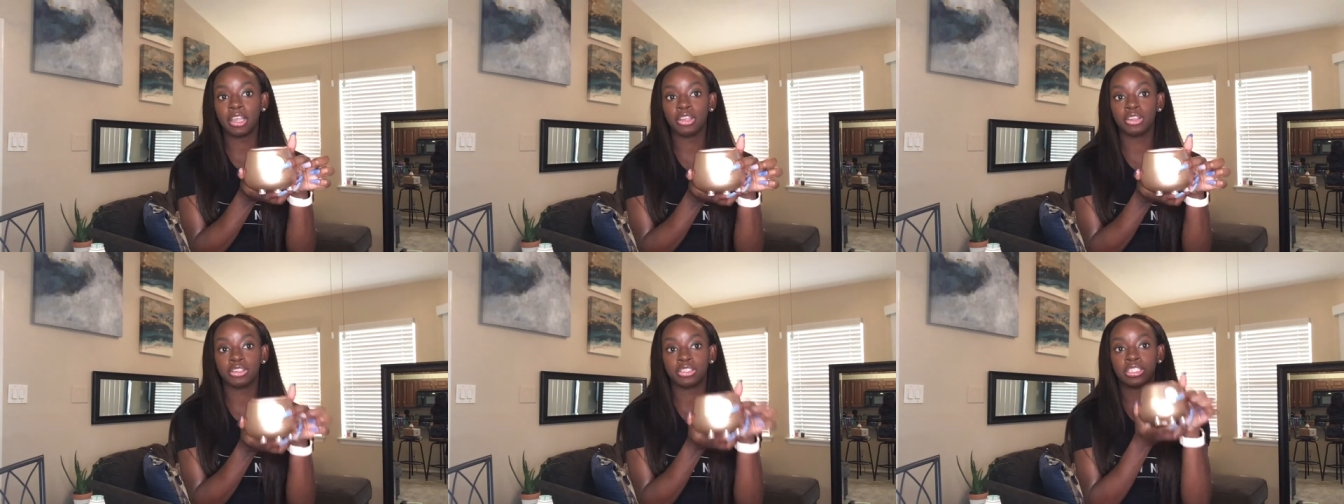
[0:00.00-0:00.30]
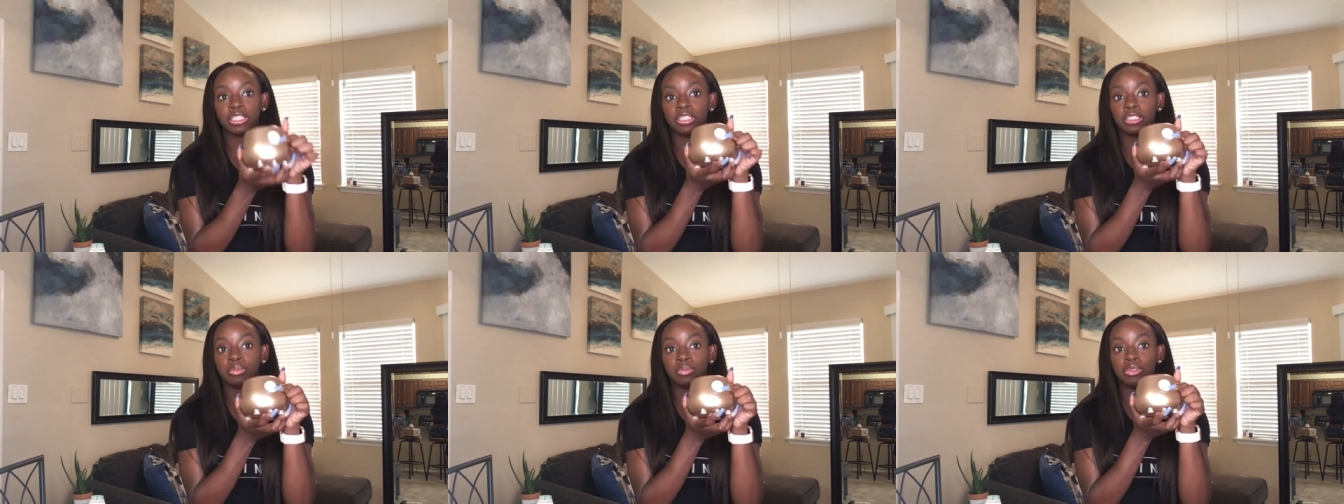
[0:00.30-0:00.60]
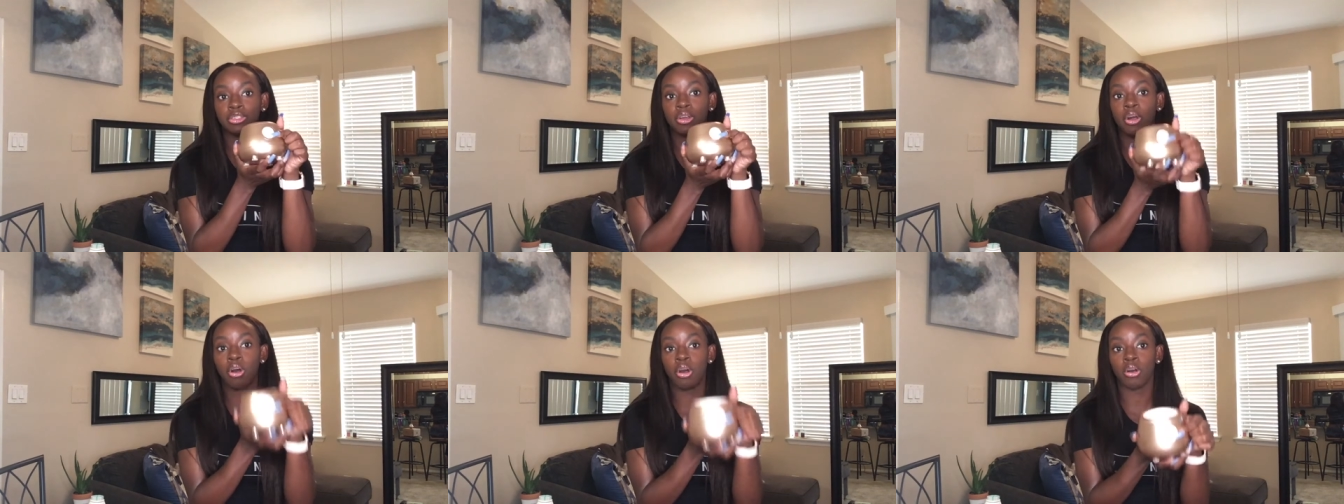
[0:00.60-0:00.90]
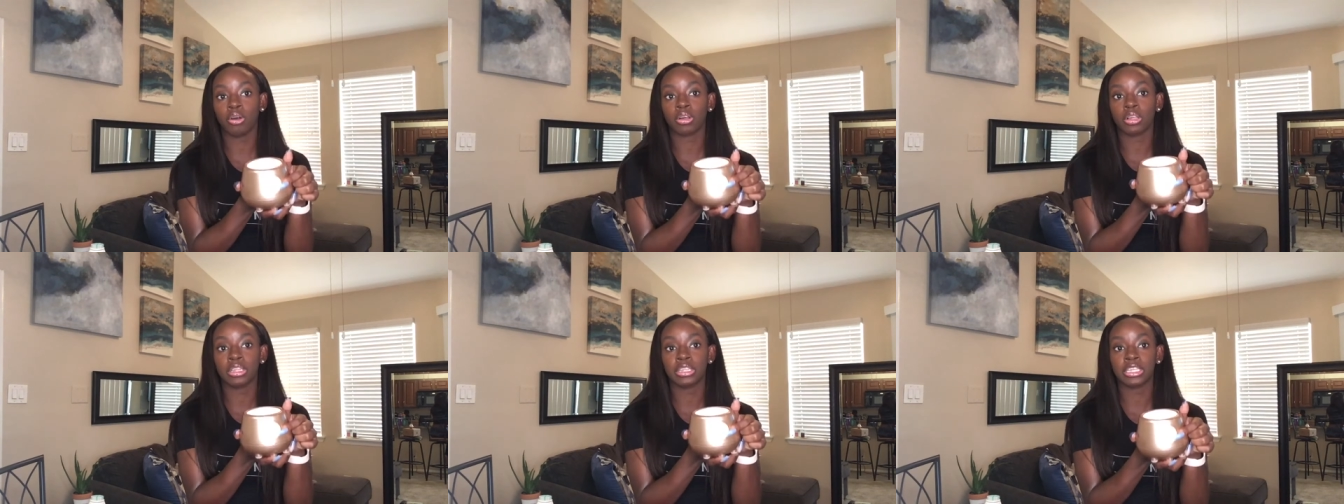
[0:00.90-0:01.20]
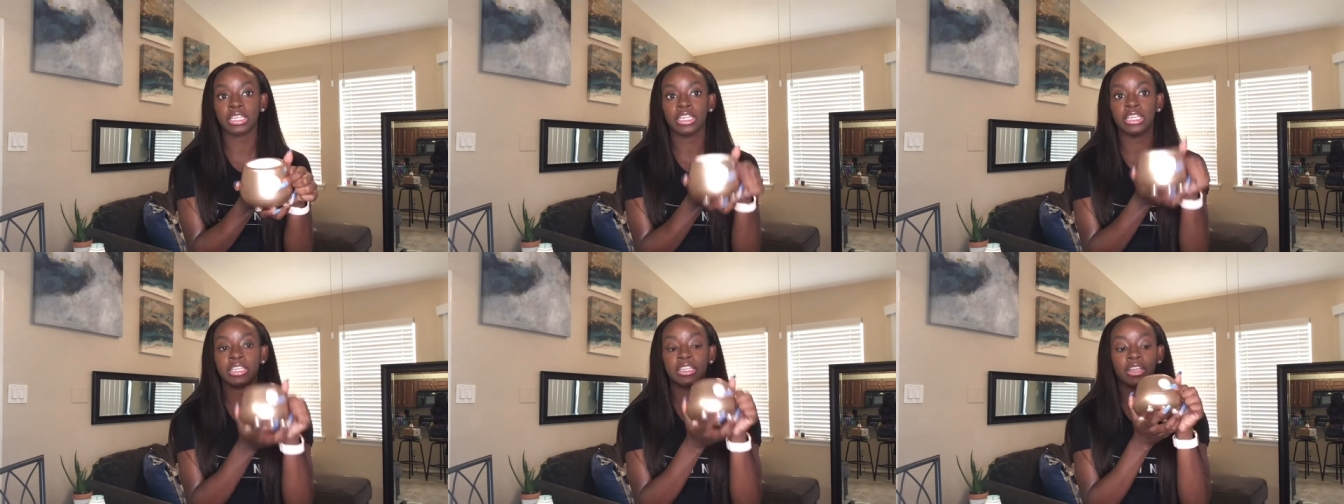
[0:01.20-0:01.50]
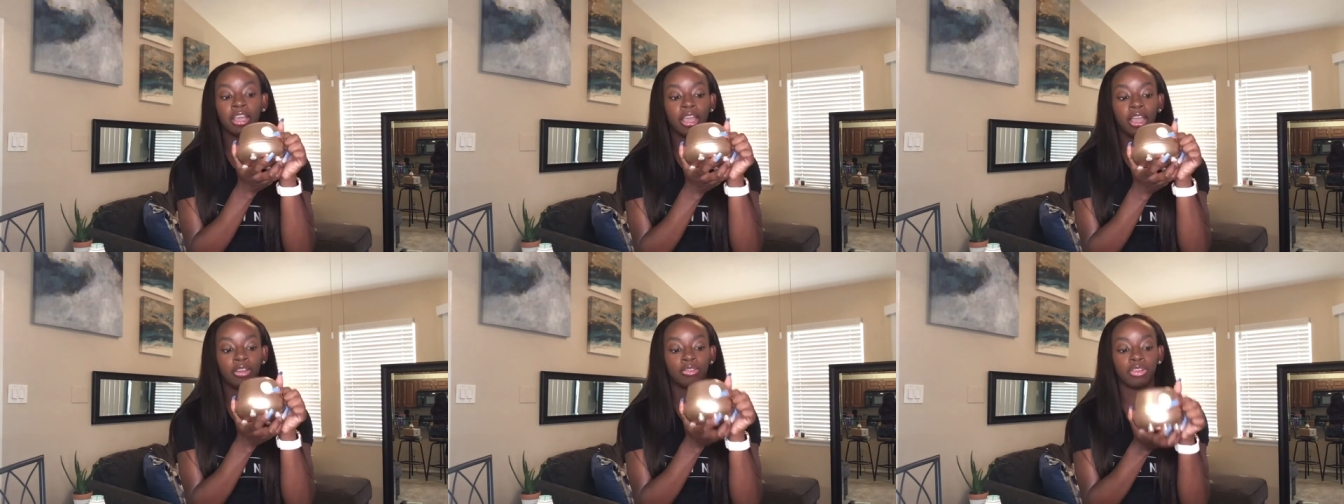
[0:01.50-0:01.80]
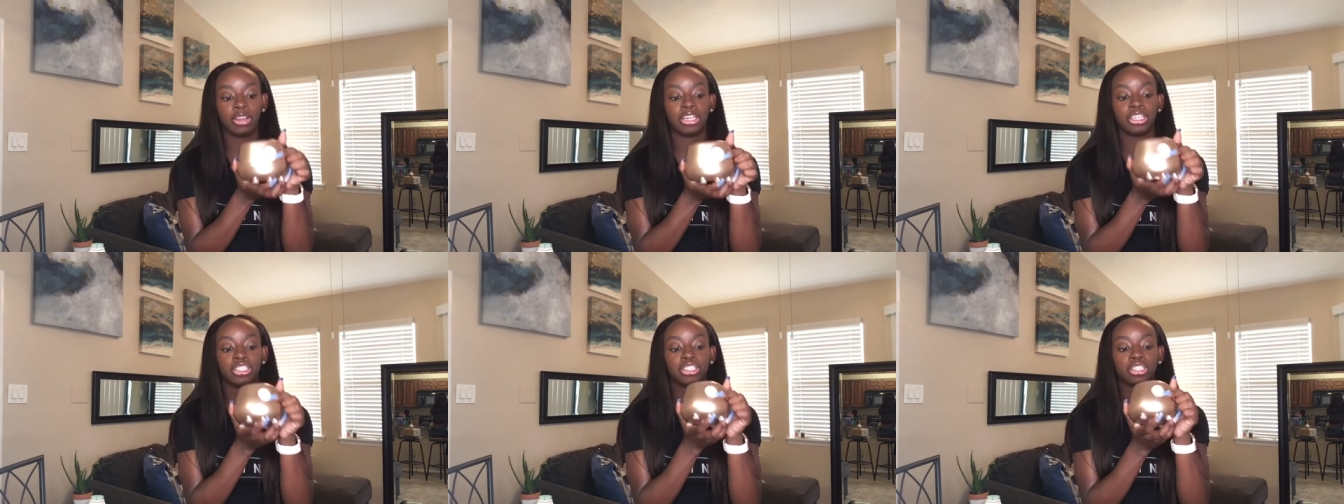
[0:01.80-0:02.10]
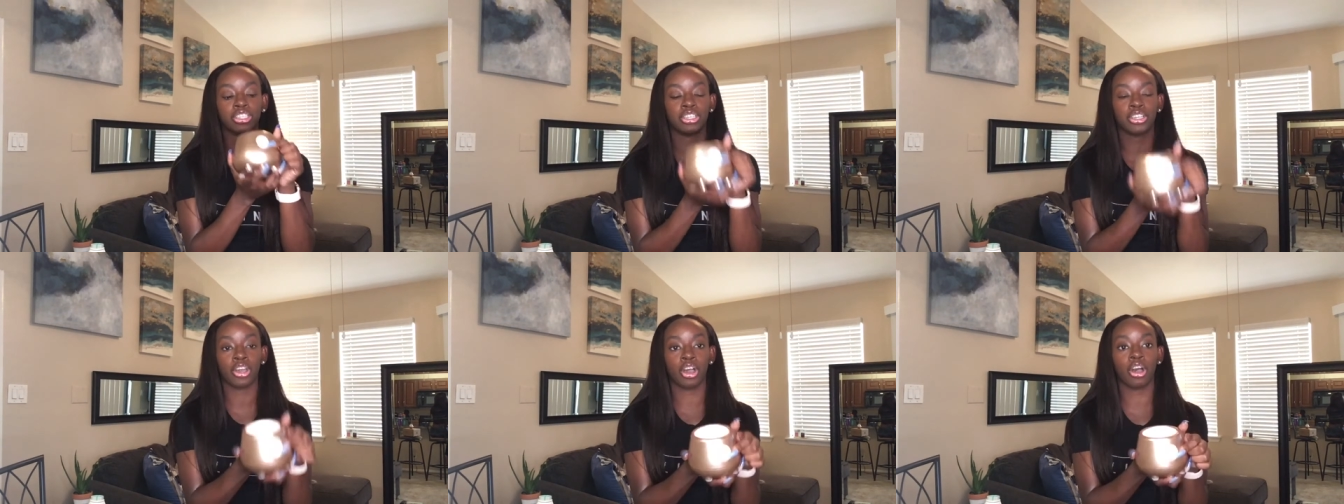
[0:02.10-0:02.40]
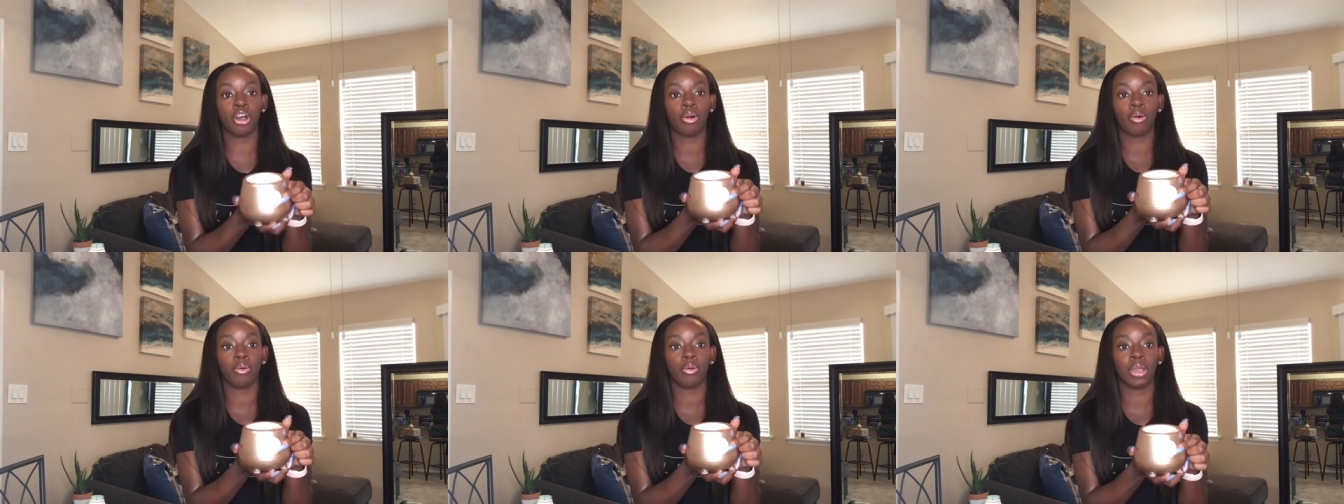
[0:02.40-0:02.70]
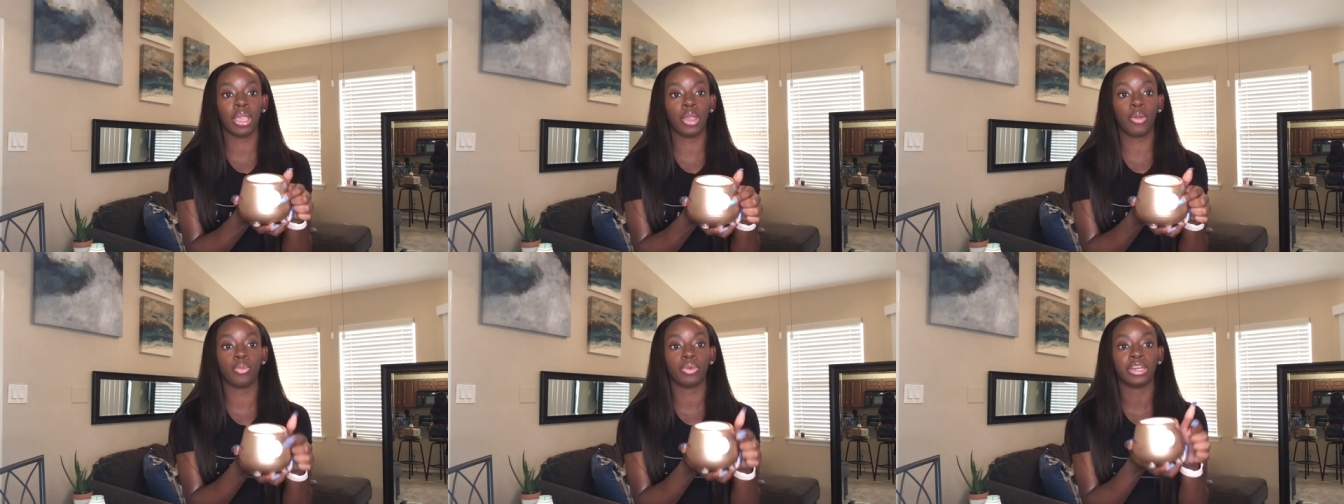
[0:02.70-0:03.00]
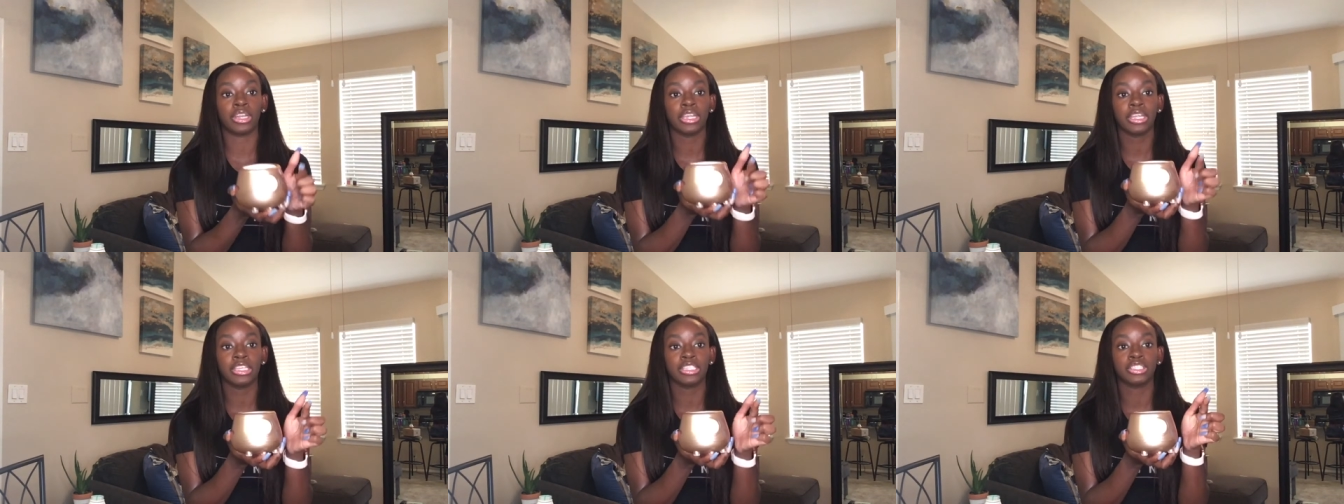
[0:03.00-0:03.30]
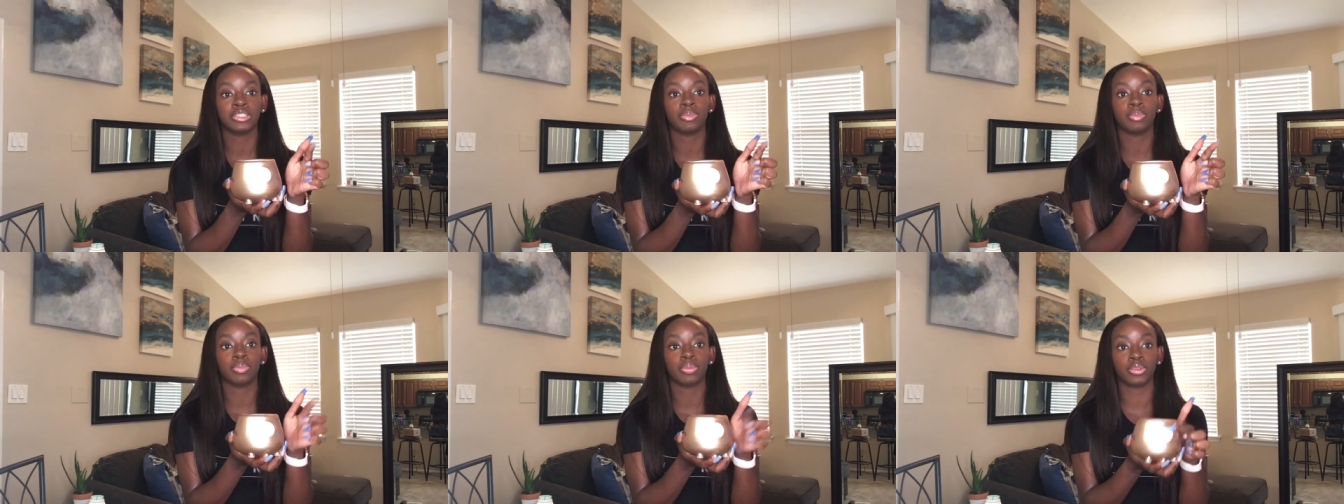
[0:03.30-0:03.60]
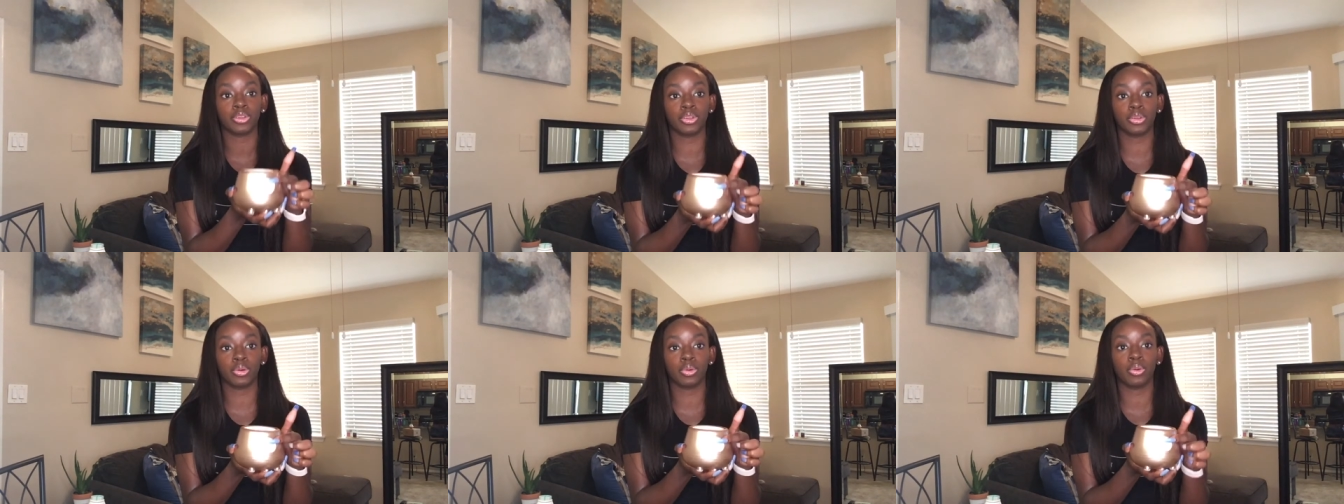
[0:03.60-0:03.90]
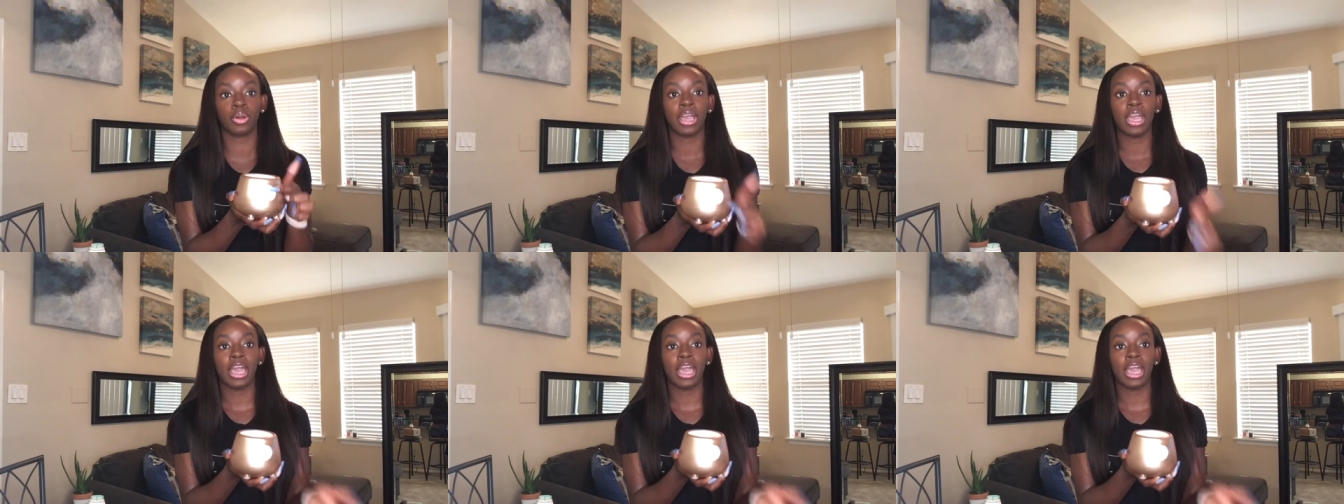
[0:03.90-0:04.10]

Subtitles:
your system is all cleaned and ready to go, and when it is blue,